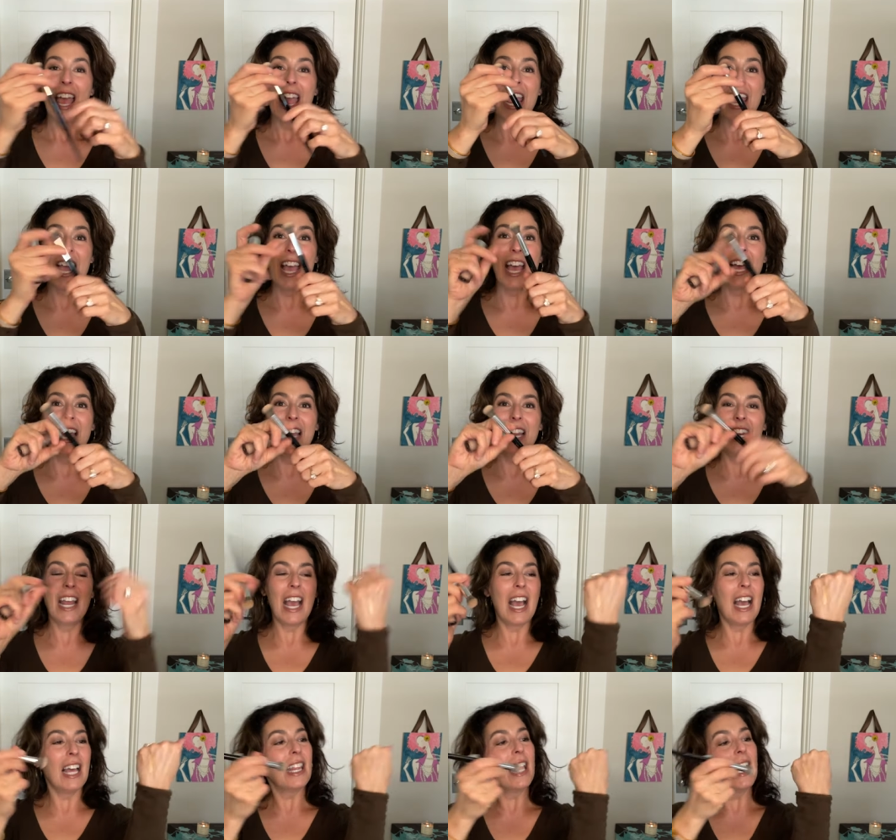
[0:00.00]
And
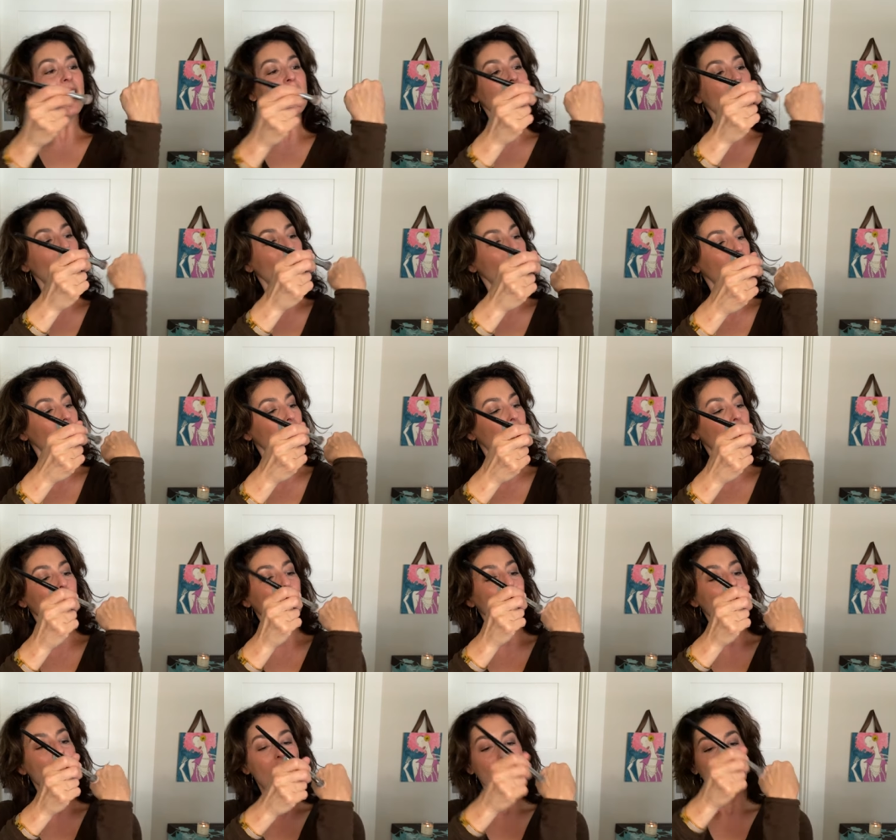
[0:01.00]
I like
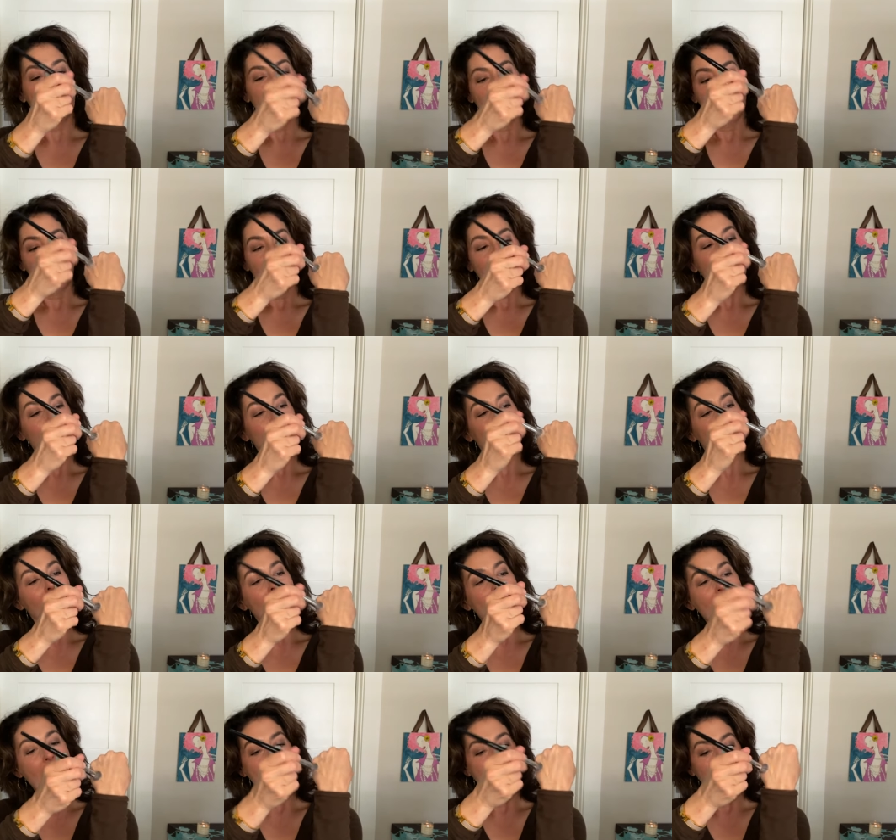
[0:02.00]
to
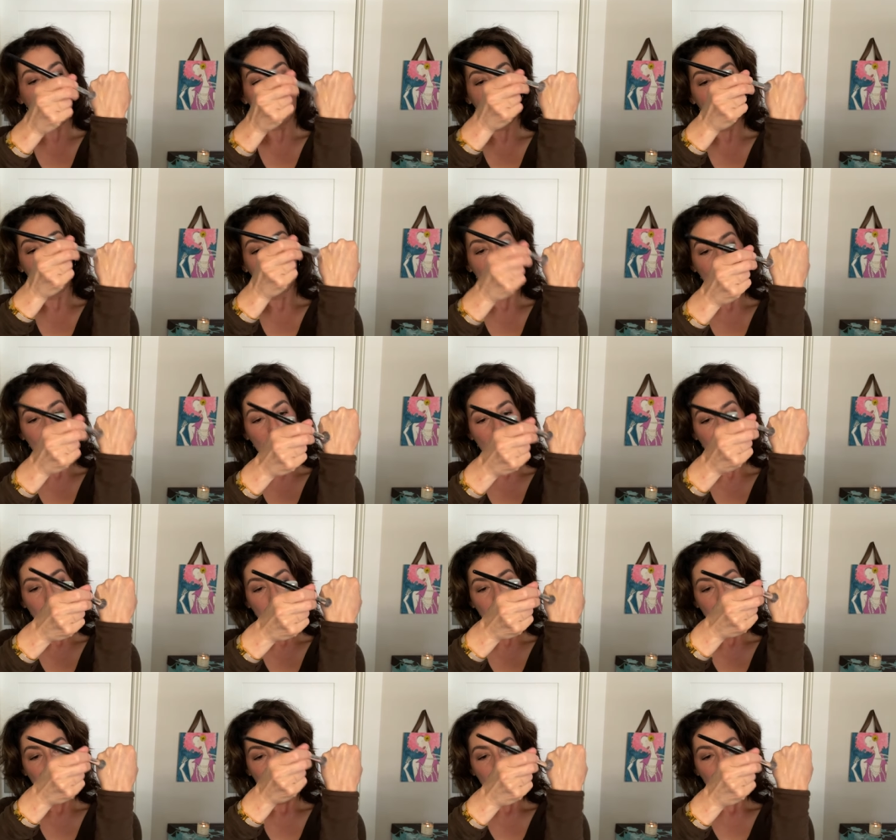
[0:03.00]
tap
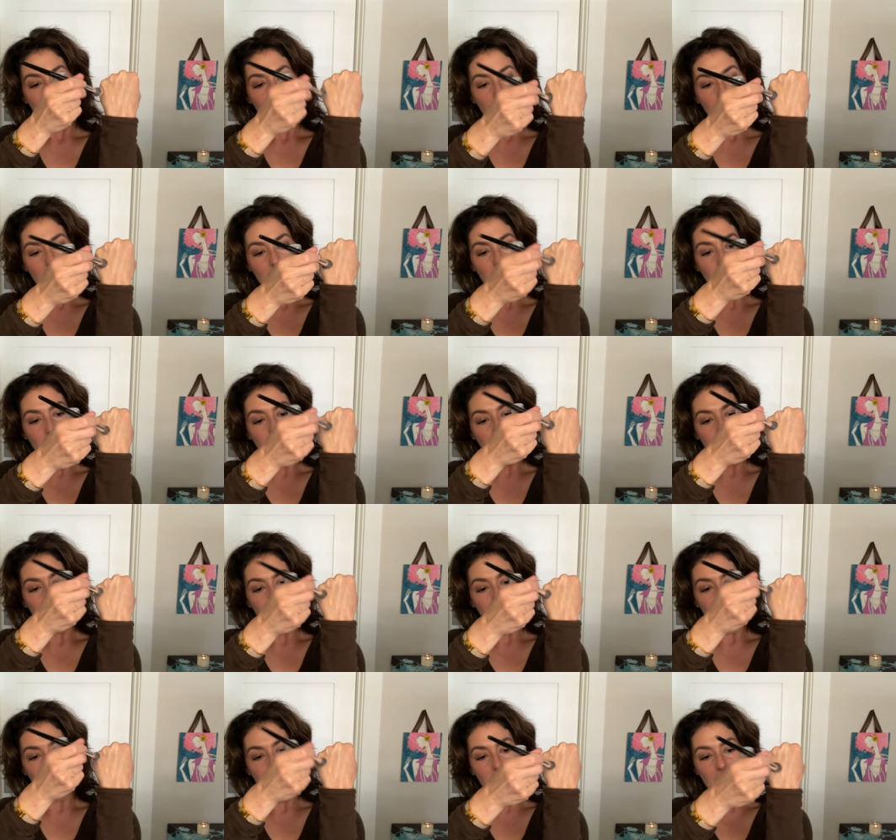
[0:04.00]
the
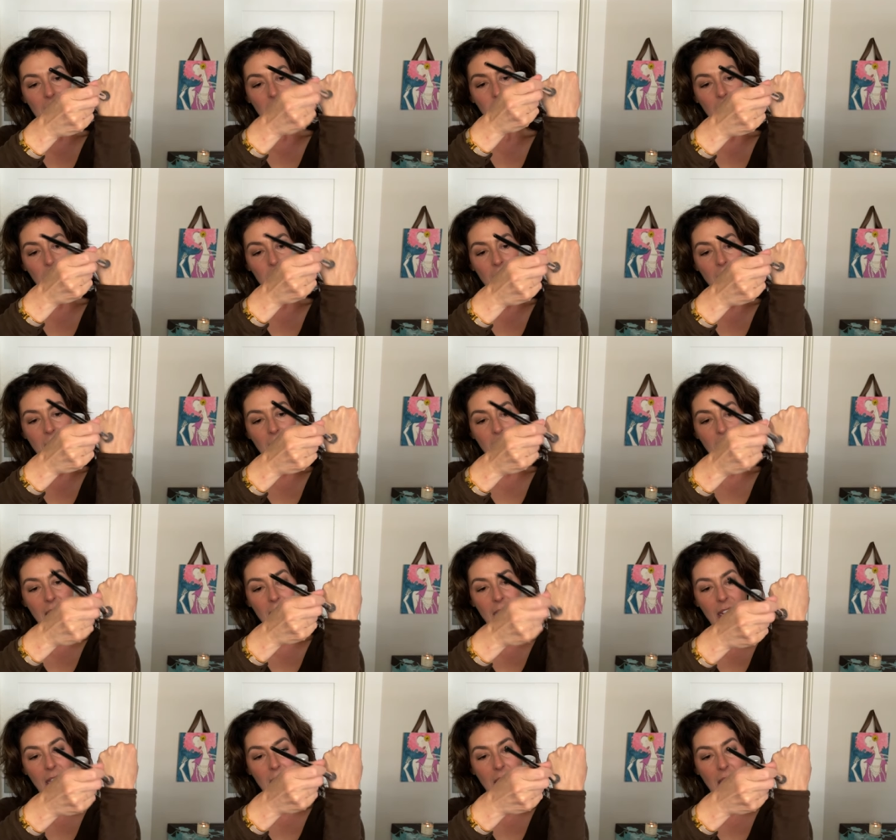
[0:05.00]
concealer in